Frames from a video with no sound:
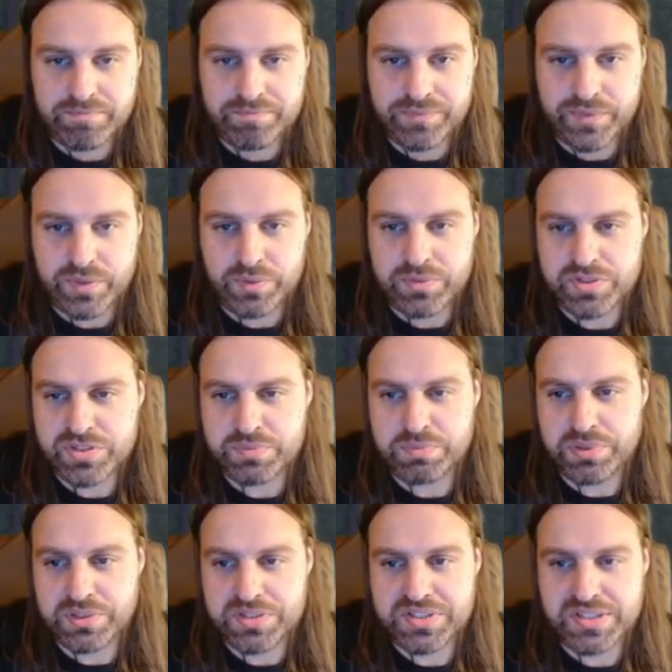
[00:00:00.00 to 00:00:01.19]
Don't just
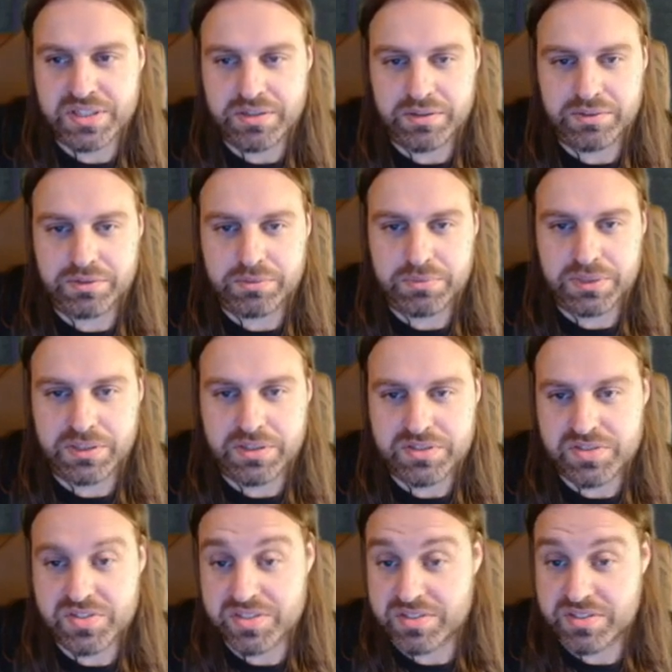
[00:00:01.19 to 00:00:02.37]
put a set on her because
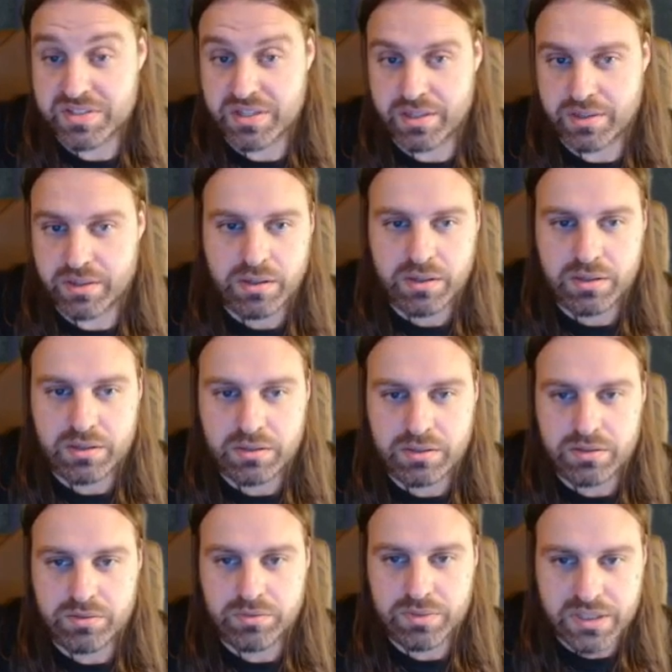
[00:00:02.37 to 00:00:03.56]
it's a set.
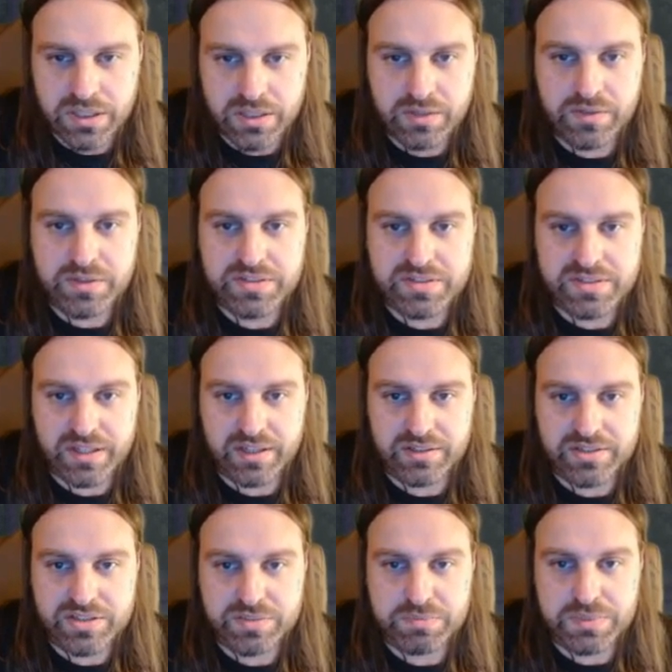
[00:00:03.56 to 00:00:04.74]
You need the stats.
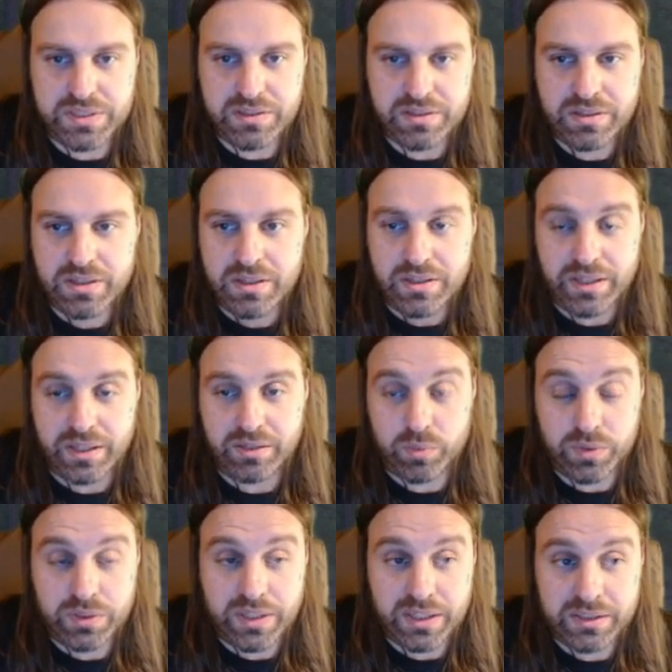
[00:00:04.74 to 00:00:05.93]
Speed, like
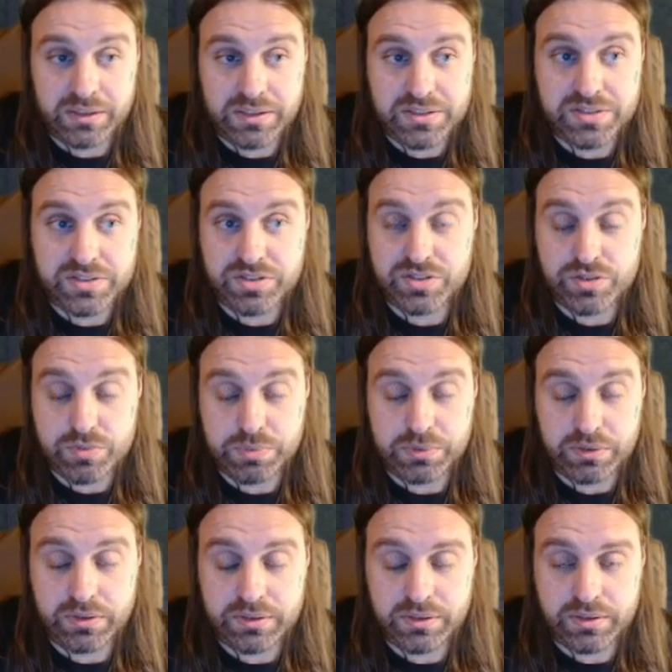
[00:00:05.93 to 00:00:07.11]
Relentless is super
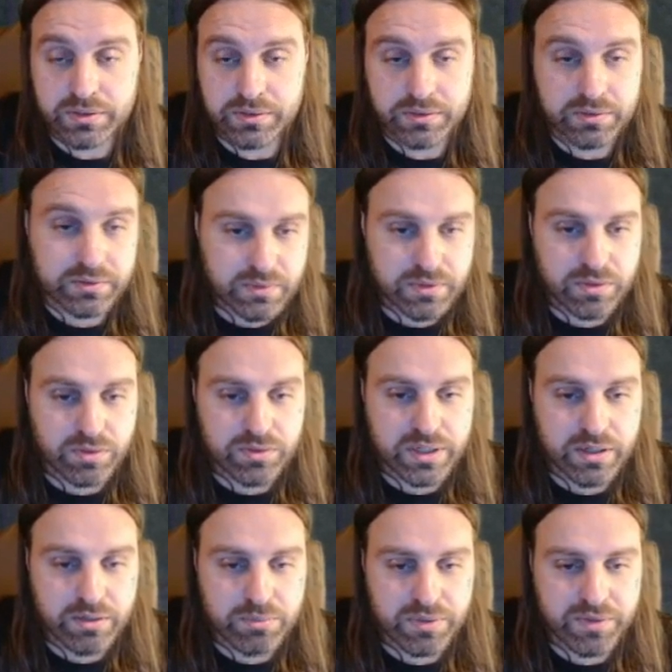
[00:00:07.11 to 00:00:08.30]
good on her. No
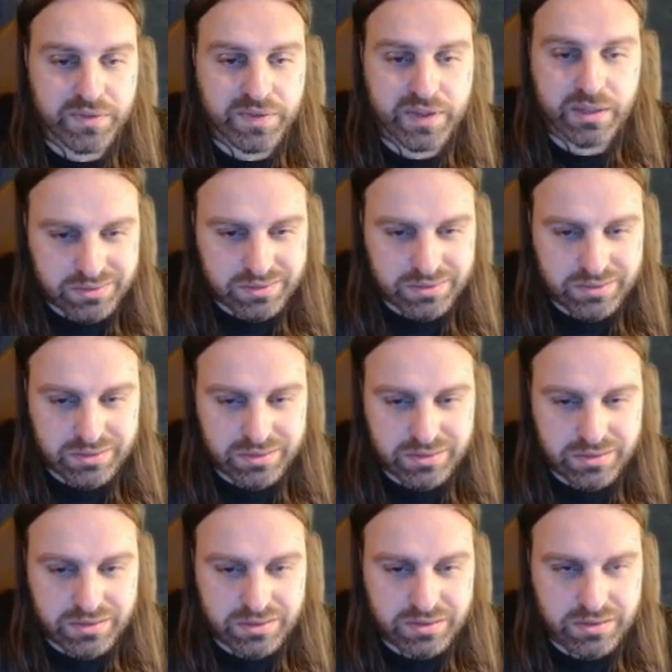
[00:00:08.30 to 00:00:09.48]
doubt about that.
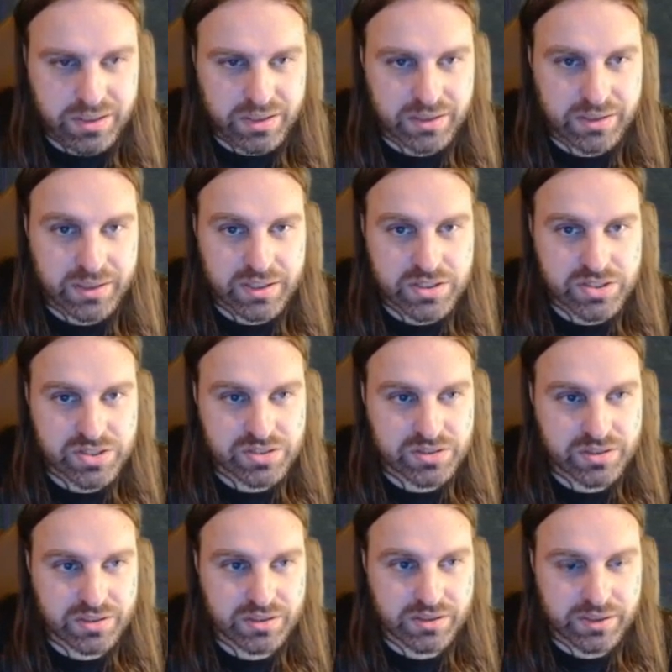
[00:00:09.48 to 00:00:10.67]
Didn't I just
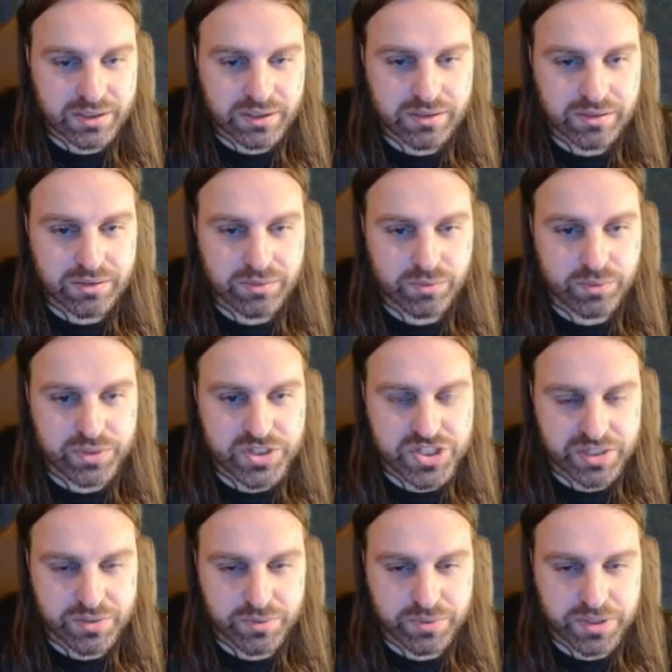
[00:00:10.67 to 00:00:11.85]
click
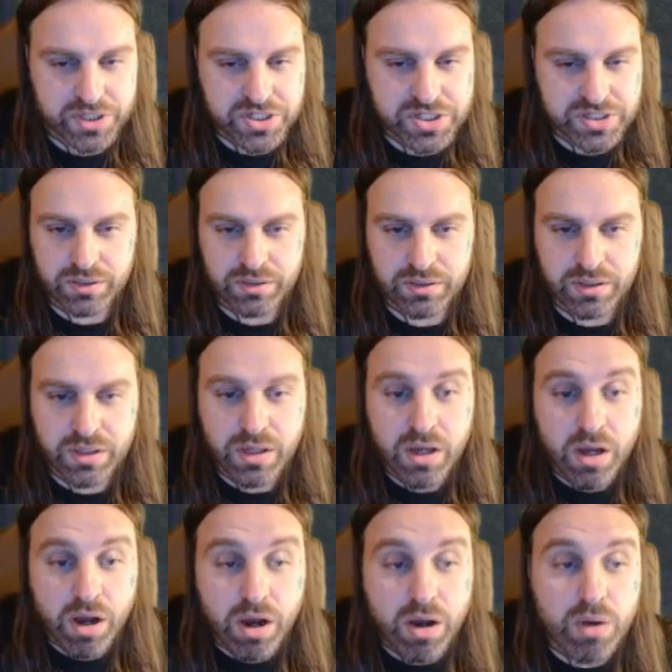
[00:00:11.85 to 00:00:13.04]
regeneration?
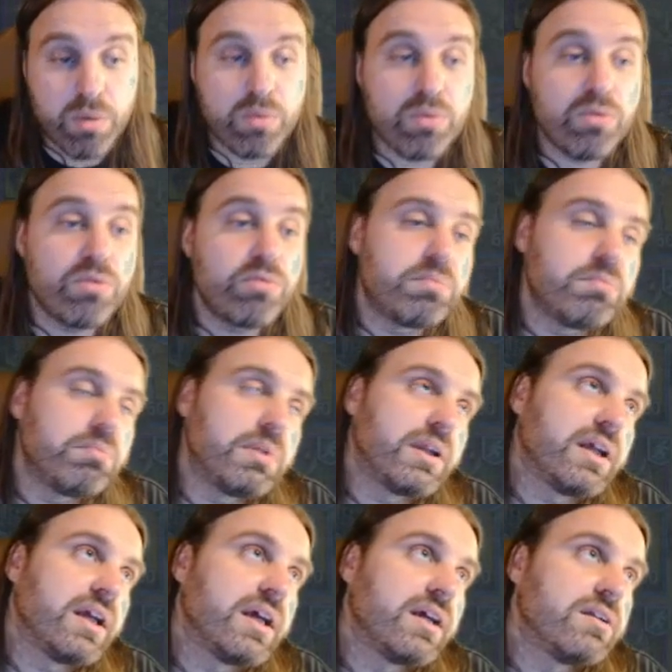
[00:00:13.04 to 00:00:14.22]
Oh, but I
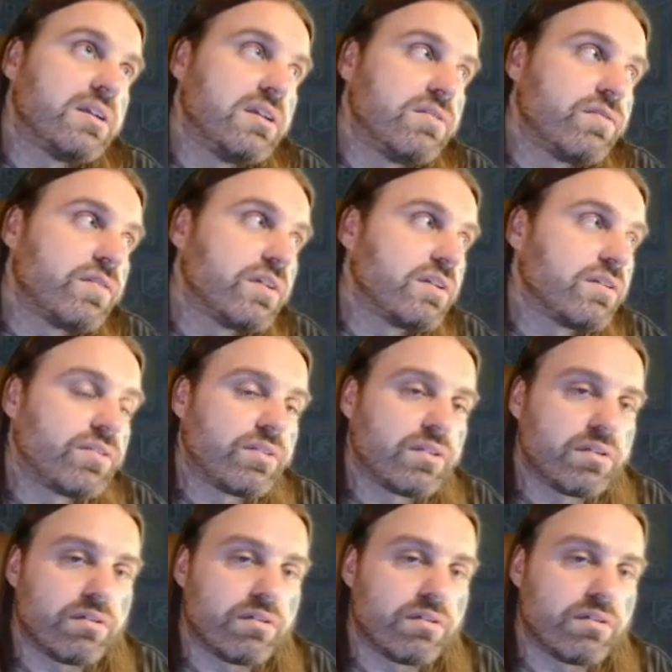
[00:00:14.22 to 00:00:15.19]
had defense.